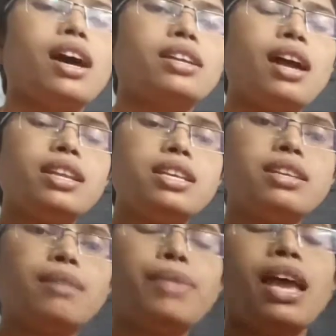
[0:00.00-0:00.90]

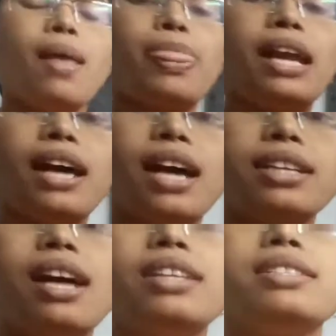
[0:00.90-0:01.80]
organism, that
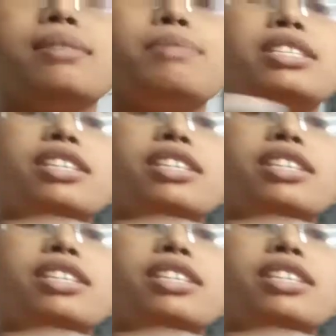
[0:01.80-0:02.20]
organism is